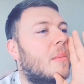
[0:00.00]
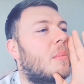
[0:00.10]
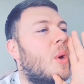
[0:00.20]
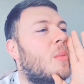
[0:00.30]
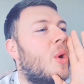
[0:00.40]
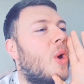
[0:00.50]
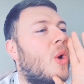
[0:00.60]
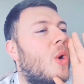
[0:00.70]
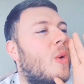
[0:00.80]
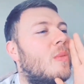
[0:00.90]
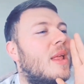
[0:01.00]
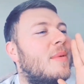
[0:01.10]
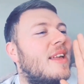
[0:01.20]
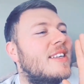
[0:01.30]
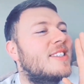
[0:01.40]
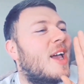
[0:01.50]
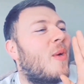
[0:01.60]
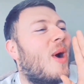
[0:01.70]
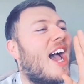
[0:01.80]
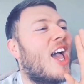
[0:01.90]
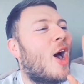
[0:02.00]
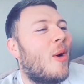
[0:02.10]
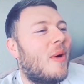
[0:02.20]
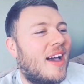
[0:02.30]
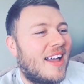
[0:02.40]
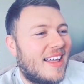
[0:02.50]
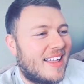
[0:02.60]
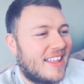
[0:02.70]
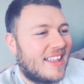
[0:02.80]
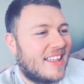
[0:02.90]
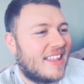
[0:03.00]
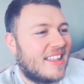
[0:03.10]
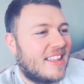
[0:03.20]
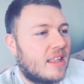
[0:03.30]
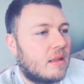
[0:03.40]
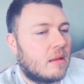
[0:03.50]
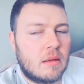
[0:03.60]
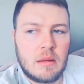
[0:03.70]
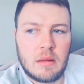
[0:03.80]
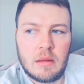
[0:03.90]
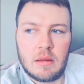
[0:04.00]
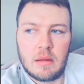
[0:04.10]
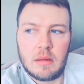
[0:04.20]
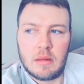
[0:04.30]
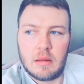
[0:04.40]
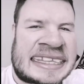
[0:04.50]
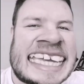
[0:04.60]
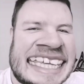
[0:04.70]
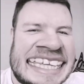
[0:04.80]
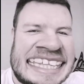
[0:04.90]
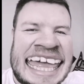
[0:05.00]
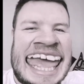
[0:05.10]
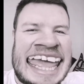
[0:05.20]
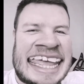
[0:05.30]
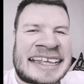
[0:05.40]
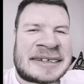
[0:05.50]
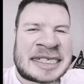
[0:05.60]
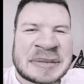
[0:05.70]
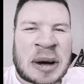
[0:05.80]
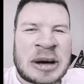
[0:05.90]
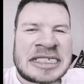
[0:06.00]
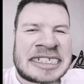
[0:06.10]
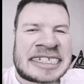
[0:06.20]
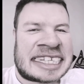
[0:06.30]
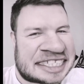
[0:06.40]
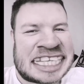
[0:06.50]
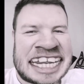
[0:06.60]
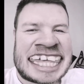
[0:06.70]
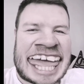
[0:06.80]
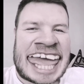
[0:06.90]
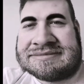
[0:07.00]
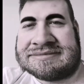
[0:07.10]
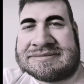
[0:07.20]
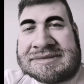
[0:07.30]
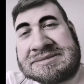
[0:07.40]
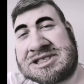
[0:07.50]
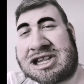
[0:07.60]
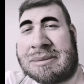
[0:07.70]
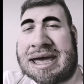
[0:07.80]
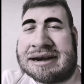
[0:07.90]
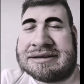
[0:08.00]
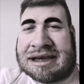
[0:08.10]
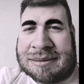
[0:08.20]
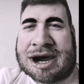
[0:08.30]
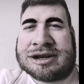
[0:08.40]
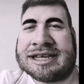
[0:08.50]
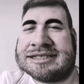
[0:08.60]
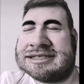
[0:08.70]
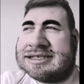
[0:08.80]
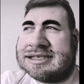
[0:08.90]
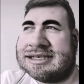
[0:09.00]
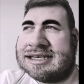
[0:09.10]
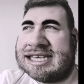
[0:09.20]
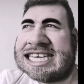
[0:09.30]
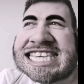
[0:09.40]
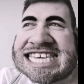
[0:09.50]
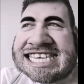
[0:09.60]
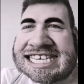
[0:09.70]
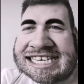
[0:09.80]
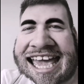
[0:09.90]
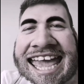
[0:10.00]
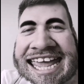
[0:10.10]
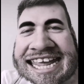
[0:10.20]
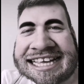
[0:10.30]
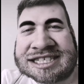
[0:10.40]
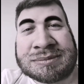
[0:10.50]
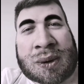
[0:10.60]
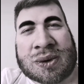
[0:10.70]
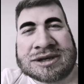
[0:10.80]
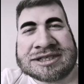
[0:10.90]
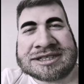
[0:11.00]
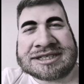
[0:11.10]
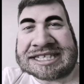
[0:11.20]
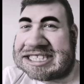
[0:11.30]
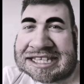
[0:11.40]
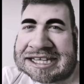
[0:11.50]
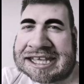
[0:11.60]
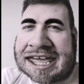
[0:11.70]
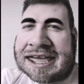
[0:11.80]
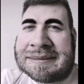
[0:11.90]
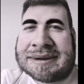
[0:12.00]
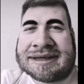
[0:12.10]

Boom, boom. Let me hear you say wayo. Fuck off. EA Sports. It's in the game. It's not bad. How about this? EA Sports. It's in the game.